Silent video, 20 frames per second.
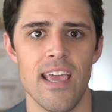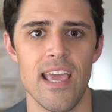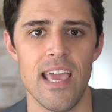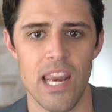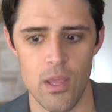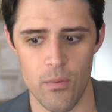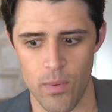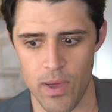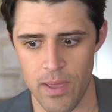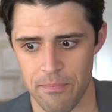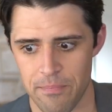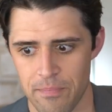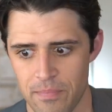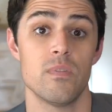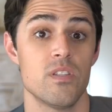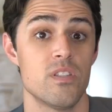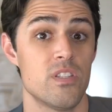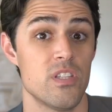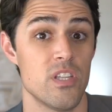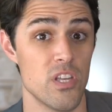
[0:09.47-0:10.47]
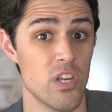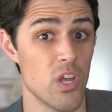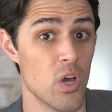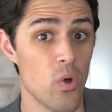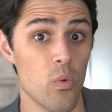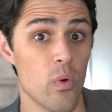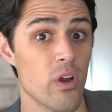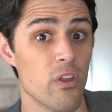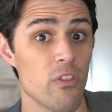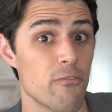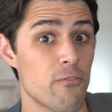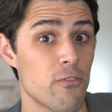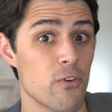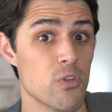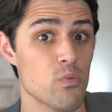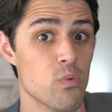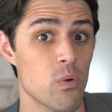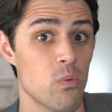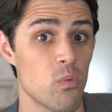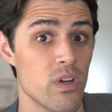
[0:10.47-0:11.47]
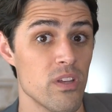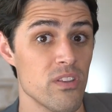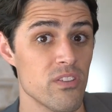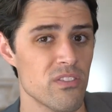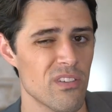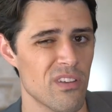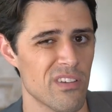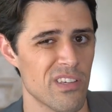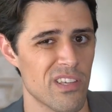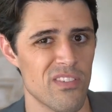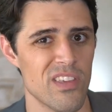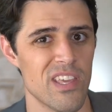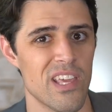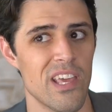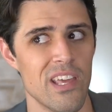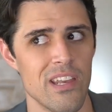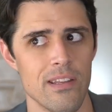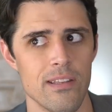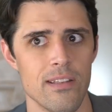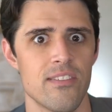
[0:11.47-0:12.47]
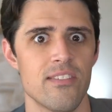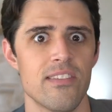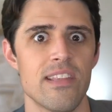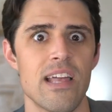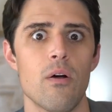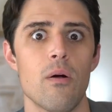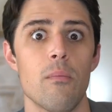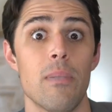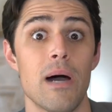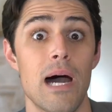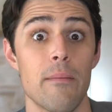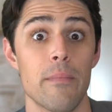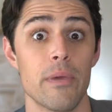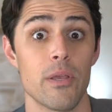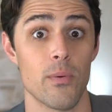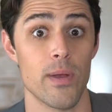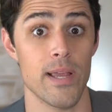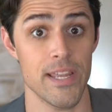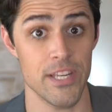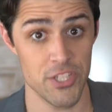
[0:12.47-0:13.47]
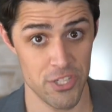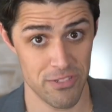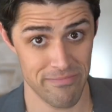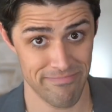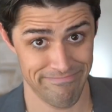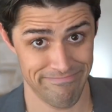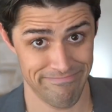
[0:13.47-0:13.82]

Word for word: Anyway, do you know where the first one was? I'll give you a hint. It's now a bombing range.